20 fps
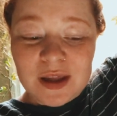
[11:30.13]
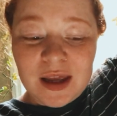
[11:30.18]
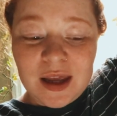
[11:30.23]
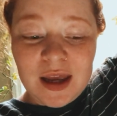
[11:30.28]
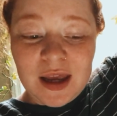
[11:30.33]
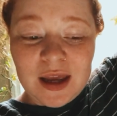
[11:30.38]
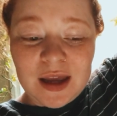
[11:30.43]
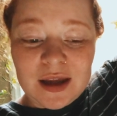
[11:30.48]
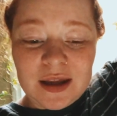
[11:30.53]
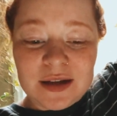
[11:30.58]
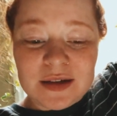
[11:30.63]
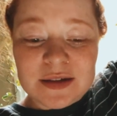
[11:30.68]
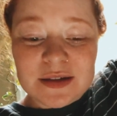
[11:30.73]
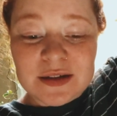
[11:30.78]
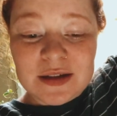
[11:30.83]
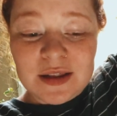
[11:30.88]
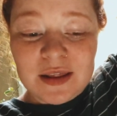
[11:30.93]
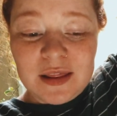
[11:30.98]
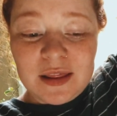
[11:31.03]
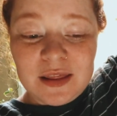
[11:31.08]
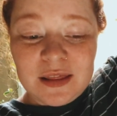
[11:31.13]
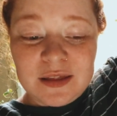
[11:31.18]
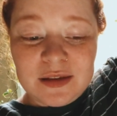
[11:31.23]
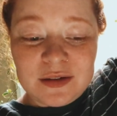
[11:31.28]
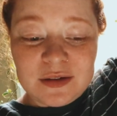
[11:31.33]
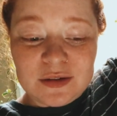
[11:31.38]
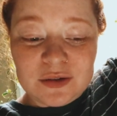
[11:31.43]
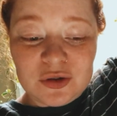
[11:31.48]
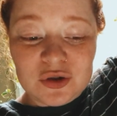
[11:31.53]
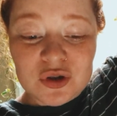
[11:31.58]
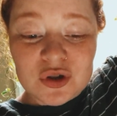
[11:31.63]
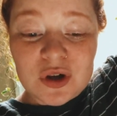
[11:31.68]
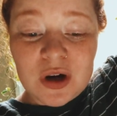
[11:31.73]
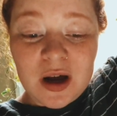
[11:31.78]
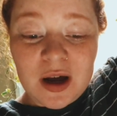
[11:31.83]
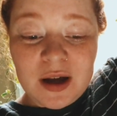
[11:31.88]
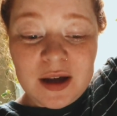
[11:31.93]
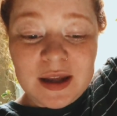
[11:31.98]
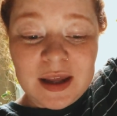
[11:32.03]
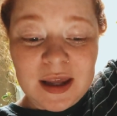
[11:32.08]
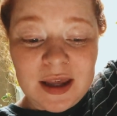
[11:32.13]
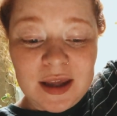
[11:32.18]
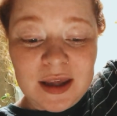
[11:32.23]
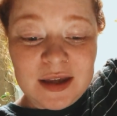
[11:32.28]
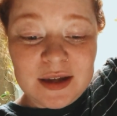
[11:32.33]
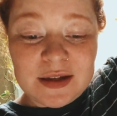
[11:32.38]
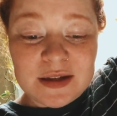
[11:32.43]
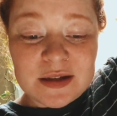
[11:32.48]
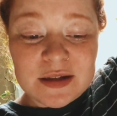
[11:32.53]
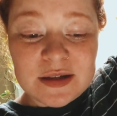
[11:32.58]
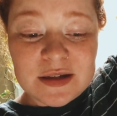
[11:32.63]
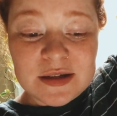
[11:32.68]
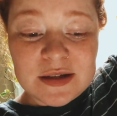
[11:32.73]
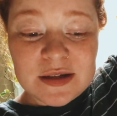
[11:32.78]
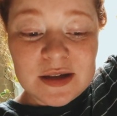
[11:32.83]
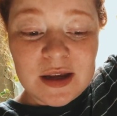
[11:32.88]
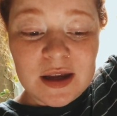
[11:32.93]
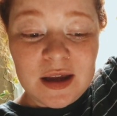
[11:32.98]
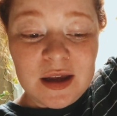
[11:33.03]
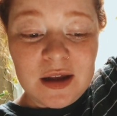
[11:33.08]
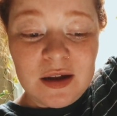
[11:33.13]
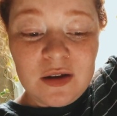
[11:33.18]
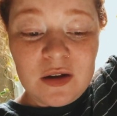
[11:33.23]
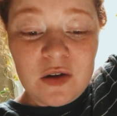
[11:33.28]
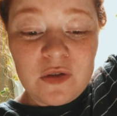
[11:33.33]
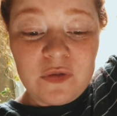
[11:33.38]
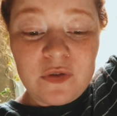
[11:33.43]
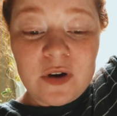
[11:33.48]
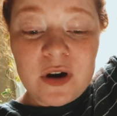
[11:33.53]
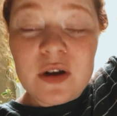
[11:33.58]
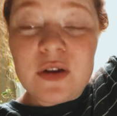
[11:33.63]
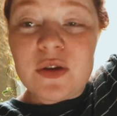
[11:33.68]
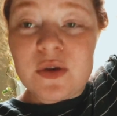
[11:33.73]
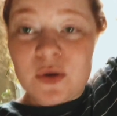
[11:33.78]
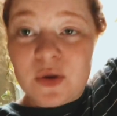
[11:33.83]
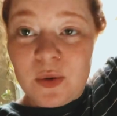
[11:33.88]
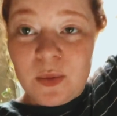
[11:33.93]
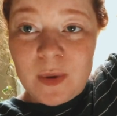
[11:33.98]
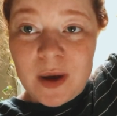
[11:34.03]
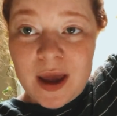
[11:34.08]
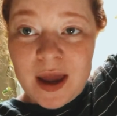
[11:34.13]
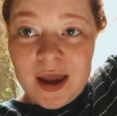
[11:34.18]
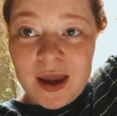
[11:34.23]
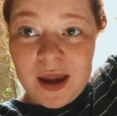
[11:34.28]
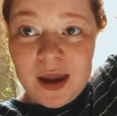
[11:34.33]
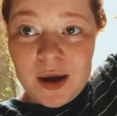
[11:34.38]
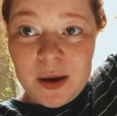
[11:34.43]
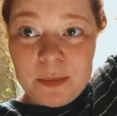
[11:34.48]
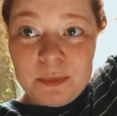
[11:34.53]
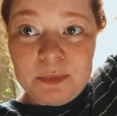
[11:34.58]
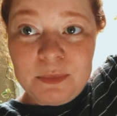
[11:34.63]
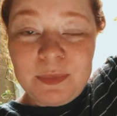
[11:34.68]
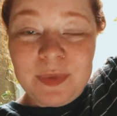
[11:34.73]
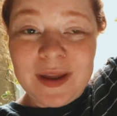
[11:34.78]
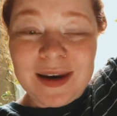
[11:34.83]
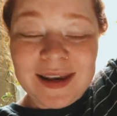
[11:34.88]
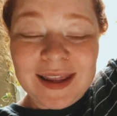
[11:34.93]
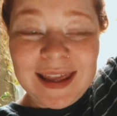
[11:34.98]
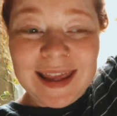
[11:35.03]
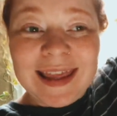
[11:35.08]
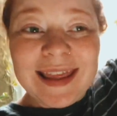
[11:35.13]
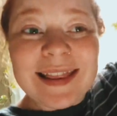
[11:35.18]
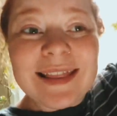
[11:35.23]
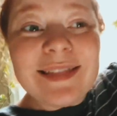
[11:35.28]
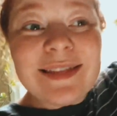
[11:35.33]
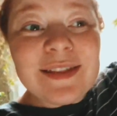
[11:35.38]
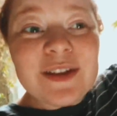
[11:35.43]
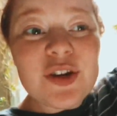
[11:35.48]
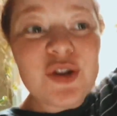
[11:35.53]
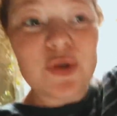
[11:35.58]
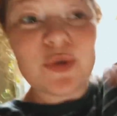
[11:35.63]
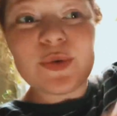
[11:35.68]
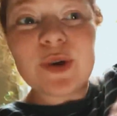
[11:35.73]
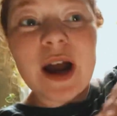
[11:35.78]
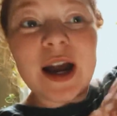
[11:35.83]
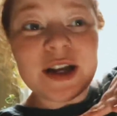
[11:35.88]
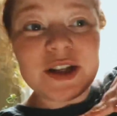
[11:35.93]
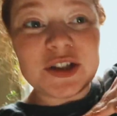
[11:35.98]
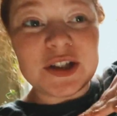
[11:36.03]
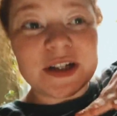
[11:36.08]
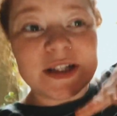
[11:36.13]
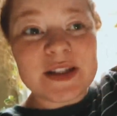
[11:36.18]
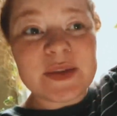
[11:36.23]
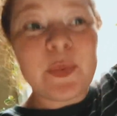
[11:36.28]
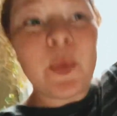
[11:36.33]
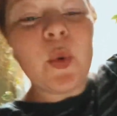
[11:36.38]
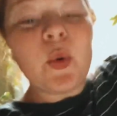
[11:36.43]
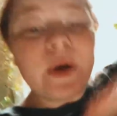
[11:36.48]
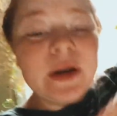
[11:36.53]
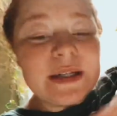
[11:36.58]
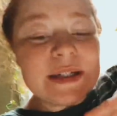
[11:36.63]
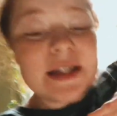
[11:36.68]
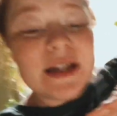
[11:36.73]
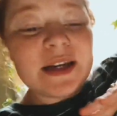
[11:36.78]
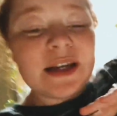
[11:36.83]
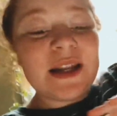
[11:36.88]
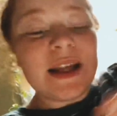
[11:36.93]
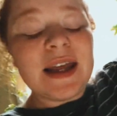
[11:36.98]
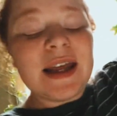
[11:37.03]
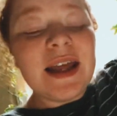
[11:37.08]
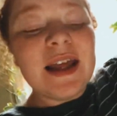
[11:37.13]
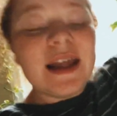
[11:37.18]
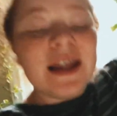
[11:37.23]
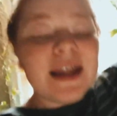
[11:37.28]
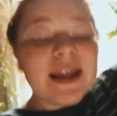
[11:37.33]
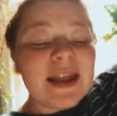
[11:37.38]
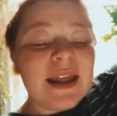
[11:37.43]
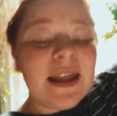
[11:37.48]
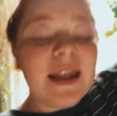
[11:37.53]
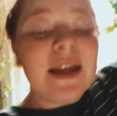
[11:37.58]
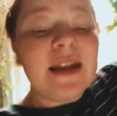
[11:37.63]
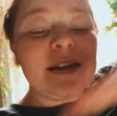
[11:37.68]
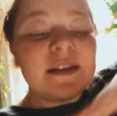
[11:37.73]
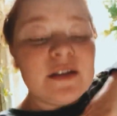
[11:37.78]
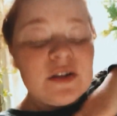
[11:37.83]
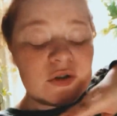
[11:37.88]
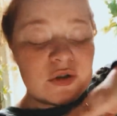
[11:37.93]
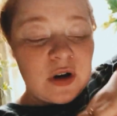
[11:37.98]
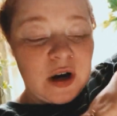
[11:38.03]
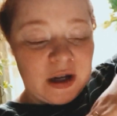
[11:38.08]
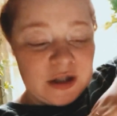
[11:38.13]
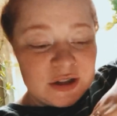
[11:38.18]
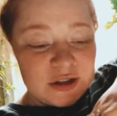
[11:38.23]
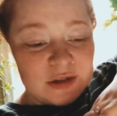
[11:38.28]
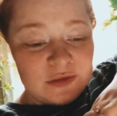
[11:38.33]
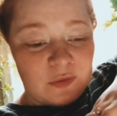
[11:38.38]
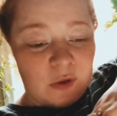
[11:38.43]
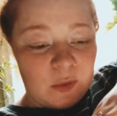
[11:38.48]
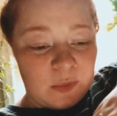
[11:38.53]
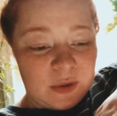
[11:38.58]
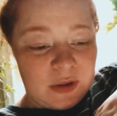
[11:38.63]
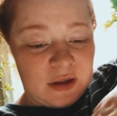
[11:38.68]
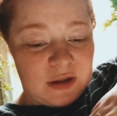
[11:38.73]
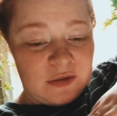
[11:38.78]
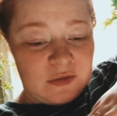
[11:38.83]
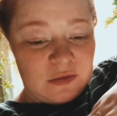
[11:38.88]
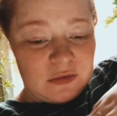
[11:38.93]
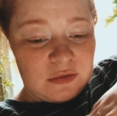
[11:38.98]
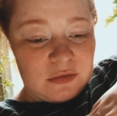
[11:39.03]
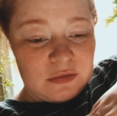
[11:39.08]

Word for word: and the truck is farther away, but in the direction, it's pointed in the direction of where we live.